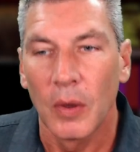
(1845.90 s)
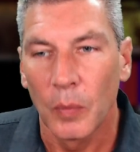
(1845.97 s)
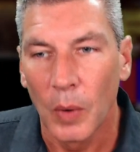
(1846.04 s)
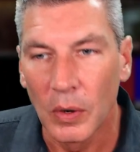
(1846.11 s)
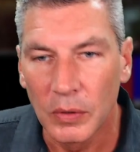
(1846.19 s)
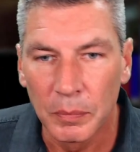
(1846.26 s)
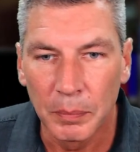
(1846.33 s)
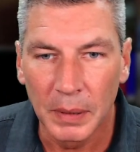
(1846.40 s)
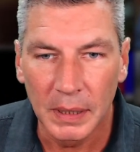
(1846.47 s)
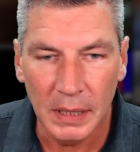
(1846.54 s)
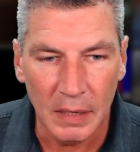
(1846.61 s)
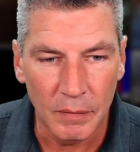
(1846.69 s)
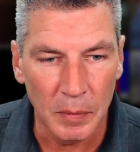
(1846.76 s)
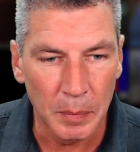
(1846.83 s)
Welcome
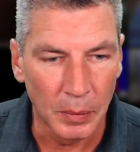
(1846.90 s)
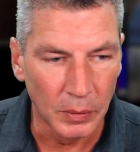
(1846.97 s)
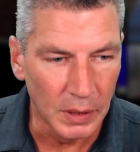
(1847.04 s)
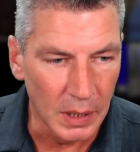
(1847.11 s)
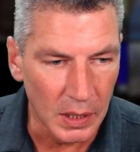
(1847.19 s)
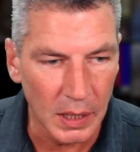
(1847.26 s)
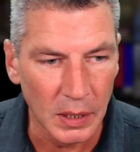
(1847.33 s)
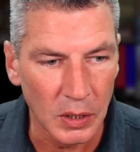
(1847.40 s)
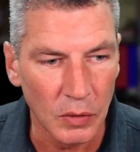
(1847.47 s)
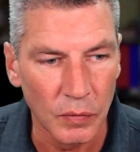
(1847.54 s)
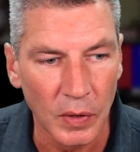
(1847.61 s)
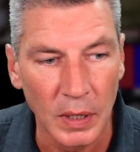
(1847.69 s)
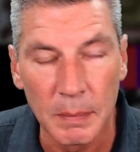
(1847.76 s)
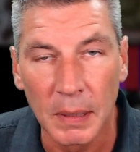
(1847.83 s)
back, everybody. Thank you
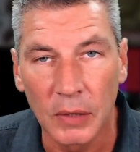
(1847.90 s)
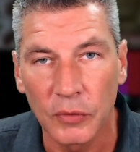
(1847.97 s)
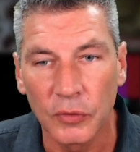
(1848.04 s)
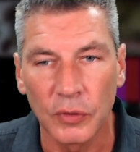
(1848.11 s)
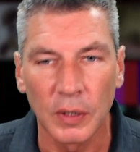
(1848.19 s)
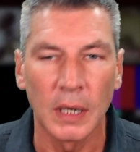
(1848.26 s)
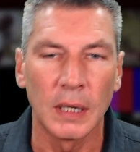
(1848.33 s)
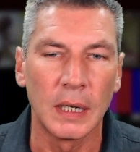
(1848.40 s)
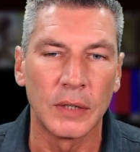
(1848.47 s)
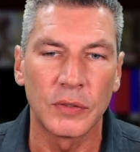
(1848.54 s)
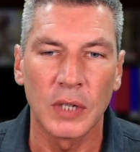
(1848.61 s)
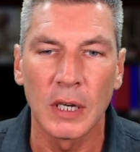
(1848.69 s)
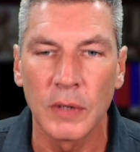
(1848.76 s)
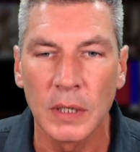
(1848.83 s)
very much, Tia. Let's
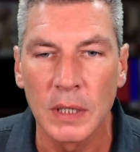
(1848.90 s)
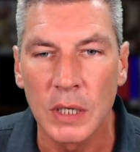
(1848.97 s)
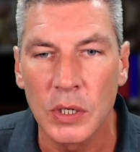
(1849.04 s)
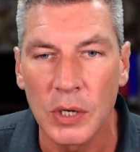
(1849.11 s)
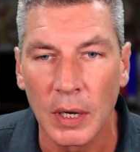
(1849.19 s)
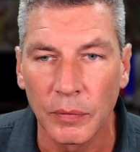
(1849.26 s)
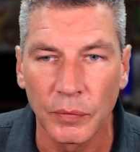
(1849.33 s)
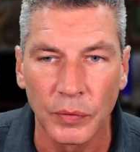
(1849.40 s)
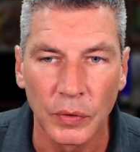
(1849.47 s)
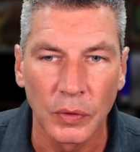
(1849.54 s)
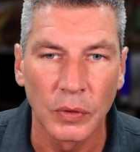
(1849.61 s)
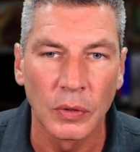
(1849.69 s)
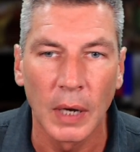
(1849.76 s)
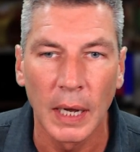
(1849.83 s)
hear it in the chat
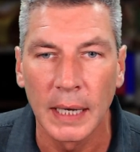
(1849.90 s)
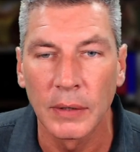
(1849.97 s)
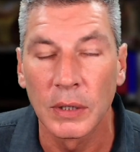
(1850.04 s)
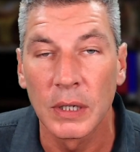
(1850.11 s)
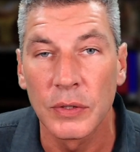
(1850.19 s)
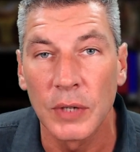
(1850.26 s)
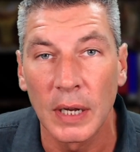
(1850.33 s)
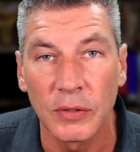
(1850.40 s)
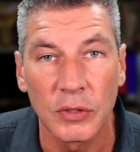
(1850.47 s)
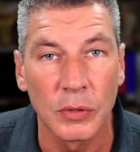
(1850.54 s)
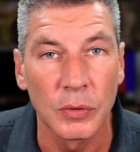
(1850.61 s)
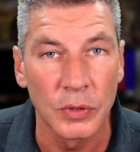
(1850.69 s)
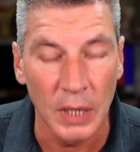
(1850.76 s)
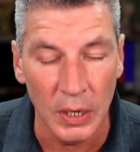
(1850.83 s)
for our
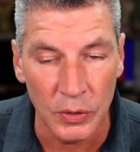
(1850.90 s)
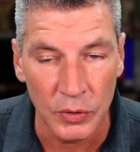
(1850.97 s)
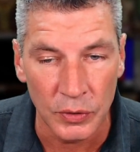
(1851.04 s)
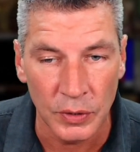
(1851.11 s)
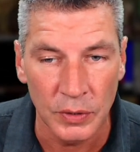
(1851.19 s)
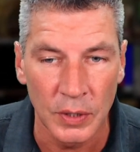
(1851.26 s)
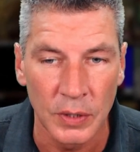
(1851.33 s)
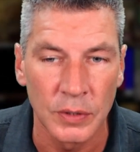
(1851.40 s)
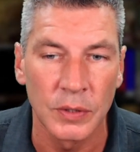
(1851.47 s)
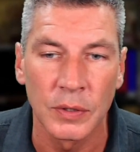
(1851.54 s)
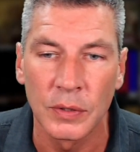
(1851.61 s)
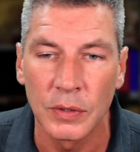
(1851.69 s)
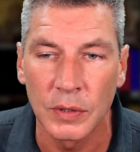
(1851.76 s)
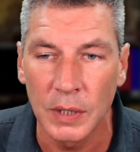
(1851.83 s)
tactical intelligence
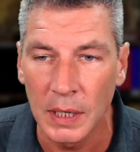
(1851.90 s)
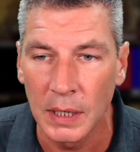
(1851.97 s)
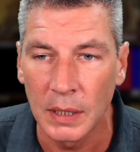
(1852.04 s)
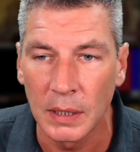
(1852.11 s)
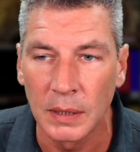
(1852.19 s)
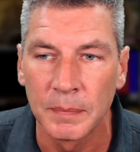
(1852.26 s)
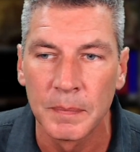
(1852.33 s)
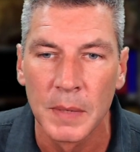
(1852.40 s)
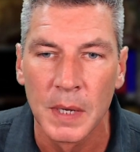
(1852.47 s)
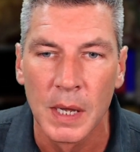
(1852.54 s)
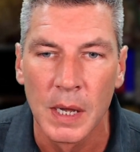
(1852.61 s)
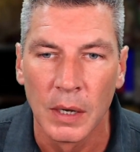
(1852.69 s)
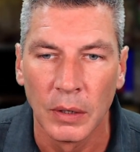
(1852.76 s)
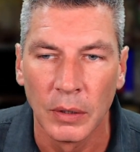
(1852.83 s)
assistant, Tia,
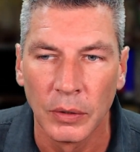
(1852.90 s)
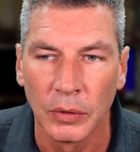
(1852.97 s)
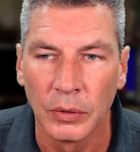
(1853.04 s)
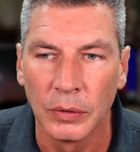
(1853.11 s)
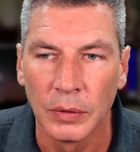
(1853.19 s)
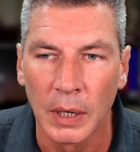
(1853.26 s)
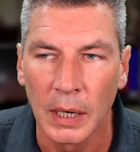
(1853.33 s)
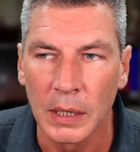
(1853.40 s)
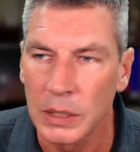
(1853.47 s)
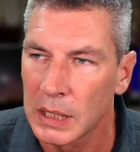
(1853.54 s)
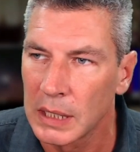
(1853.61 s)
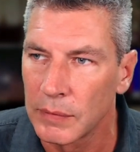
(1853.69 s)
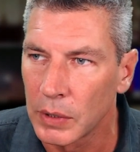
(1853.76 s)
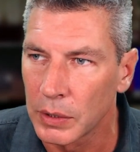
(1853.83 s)
who has
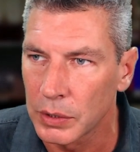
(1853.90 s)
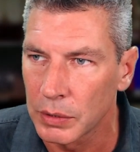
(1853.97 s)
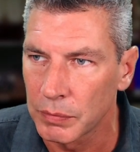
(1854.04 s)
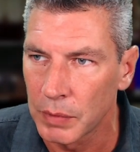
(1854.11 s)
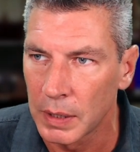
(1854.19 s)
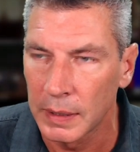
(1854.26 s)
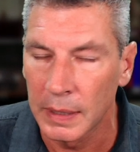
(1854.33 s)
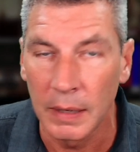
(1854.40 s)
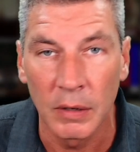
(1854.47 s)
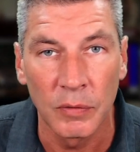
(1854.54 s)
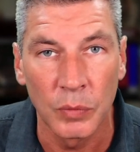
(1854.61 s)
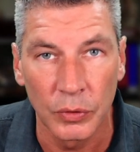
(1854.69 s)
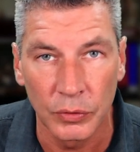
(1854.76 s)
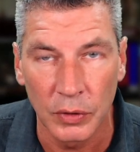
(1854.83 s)
given us a rundown of
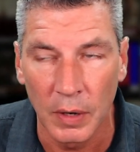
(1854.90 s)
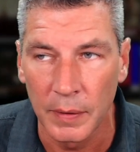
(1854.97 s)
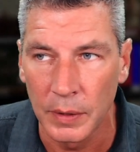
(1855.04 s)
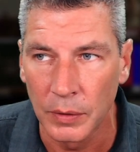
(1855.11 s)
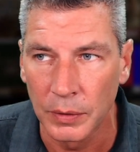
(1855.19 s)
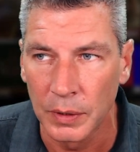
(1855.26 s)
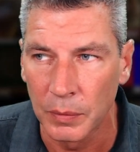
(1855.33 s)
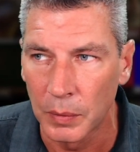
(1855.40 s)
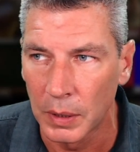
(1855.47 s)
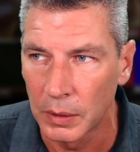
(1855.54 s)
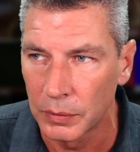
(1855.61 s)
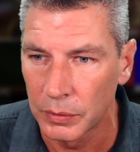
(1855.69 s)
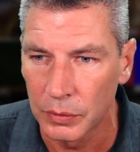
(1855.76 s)
what's going on in the world.